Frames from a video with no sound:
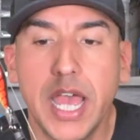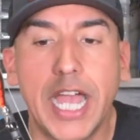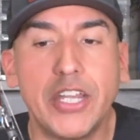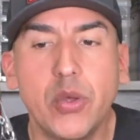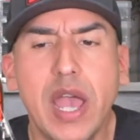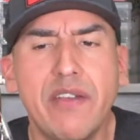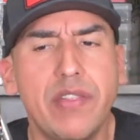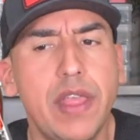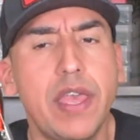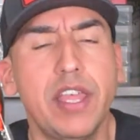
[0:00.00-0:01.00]
I do have
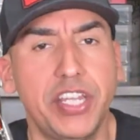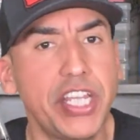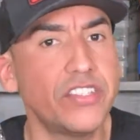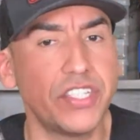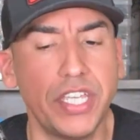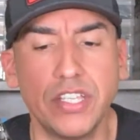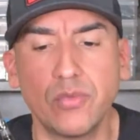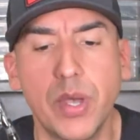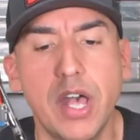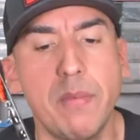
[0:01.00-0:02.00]
the DC
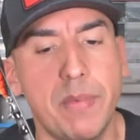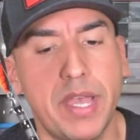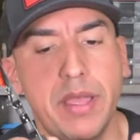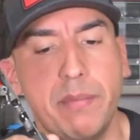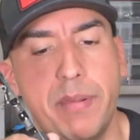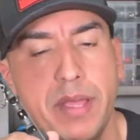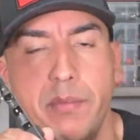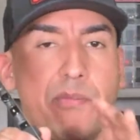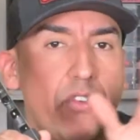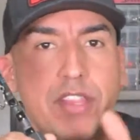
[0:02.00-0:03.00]
as well,
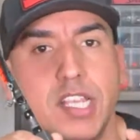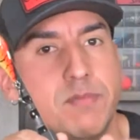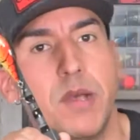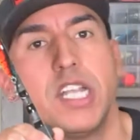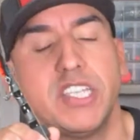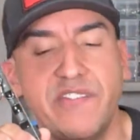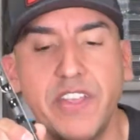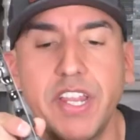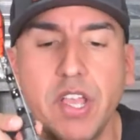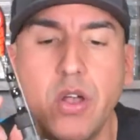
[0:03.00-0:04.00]
but for this budget
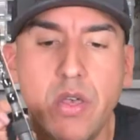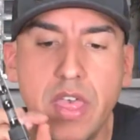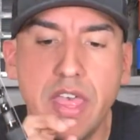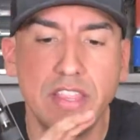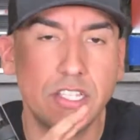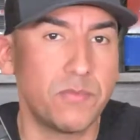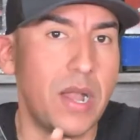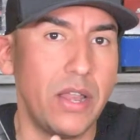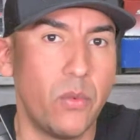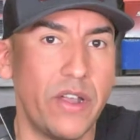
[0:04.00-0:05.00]
video, this is
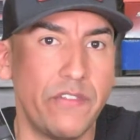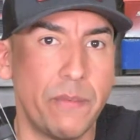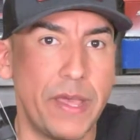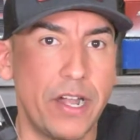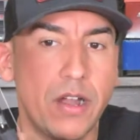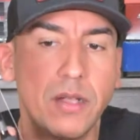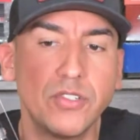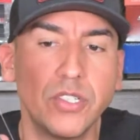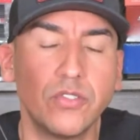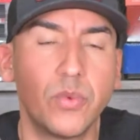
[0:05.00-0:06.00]
probably one of the better
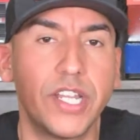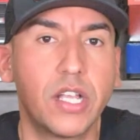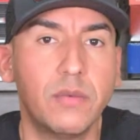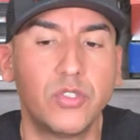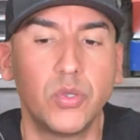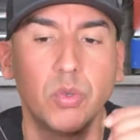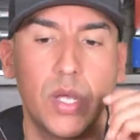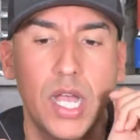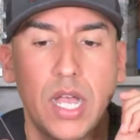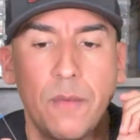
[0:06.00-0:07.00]
options when it comes to
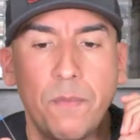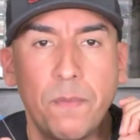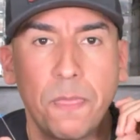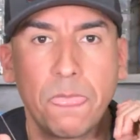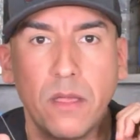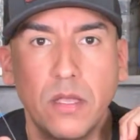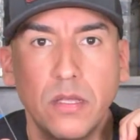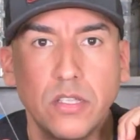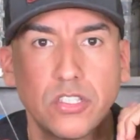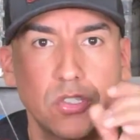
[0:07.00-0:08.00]

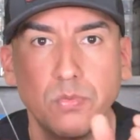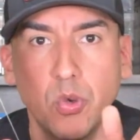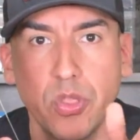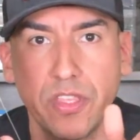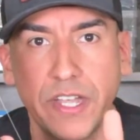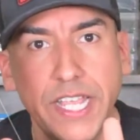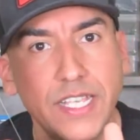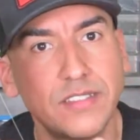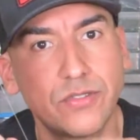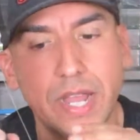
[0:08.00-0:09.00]

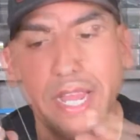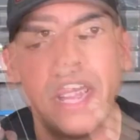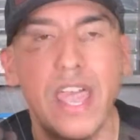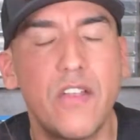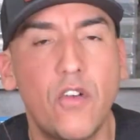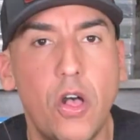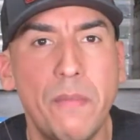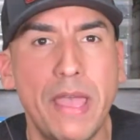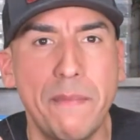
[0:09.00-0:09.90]
smoothness, right? Out of all my